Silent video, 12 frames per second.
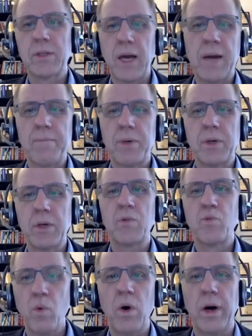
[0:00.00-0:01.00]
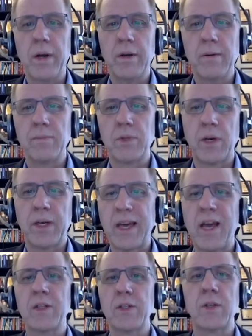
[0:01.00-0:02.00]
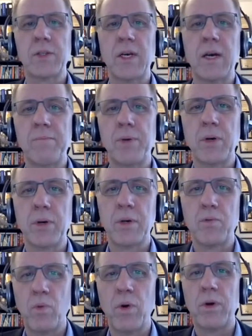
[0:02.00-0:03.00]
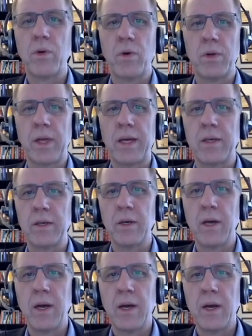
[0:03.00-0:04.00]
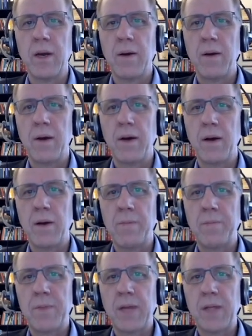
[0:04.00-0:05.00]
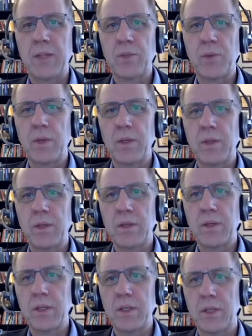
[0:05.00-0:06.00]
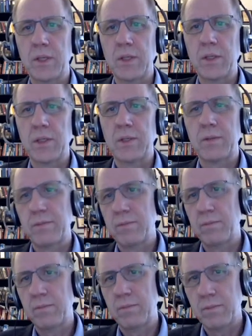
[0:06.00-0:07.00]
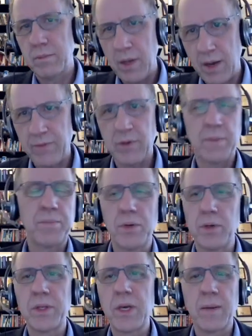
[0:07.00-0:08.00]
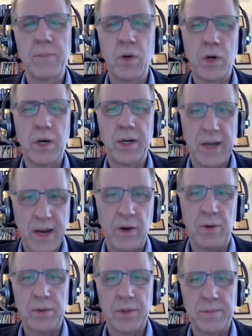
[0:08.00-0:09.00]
time period 1, so I cancel at time period 1 or later, that's what this is after I pull the m naught out.